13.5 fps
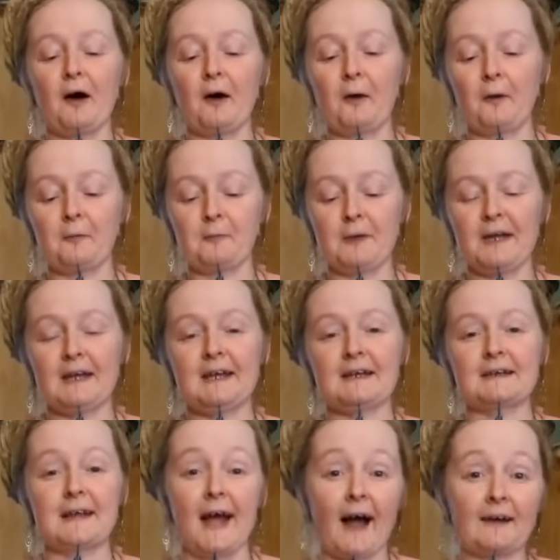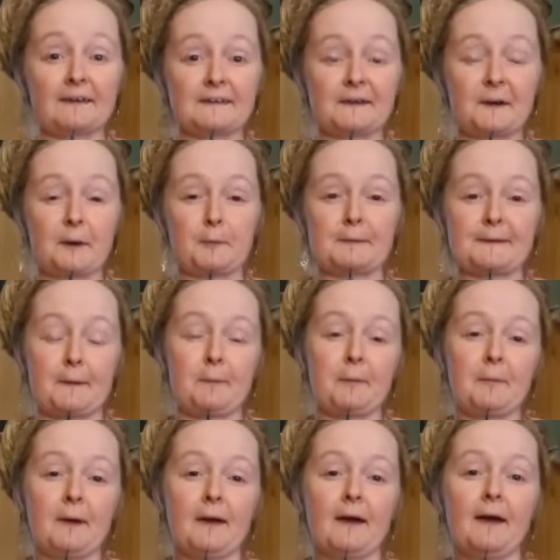a homemade calcium
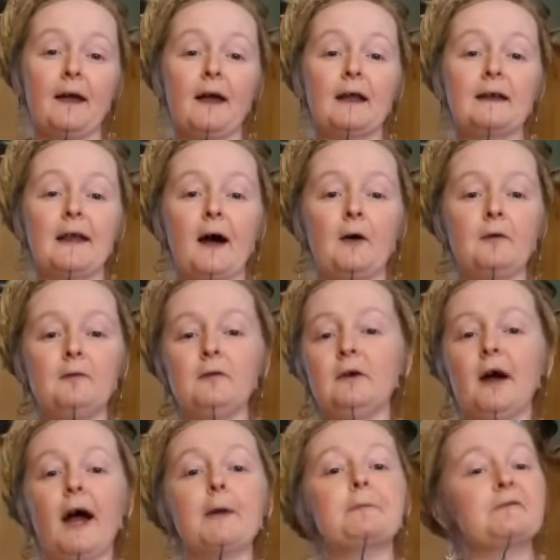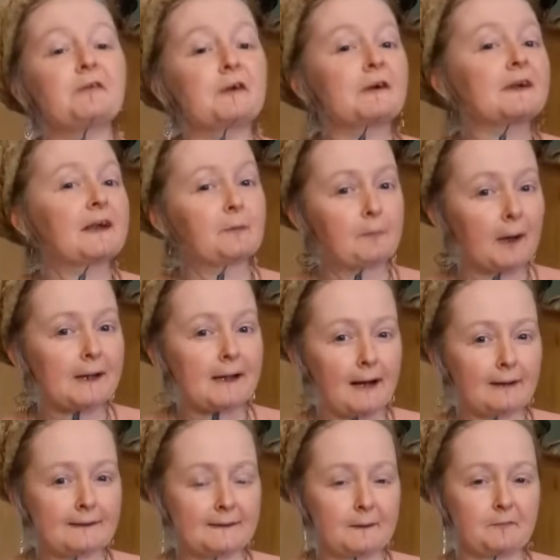supplement. Now, I prefer to get my
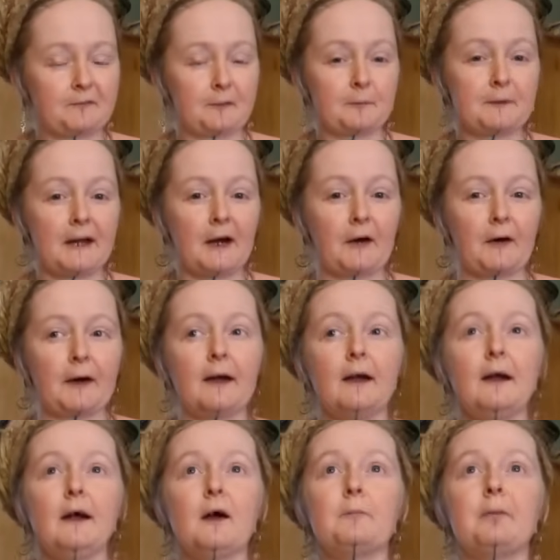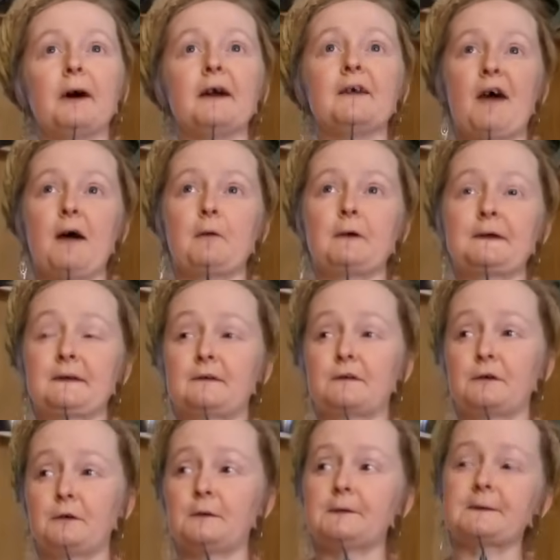calcium from dairy, but if I was to
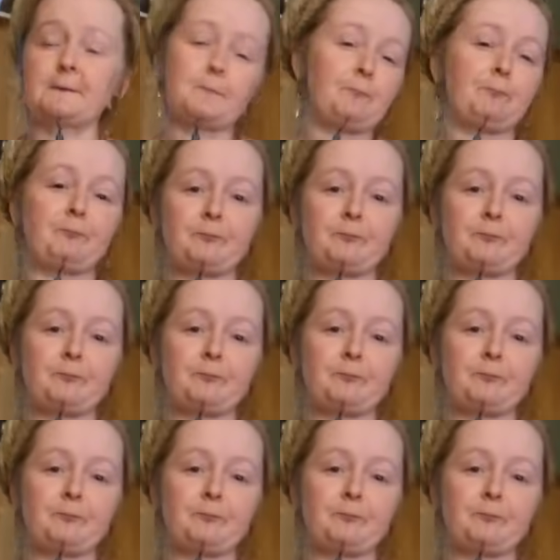choose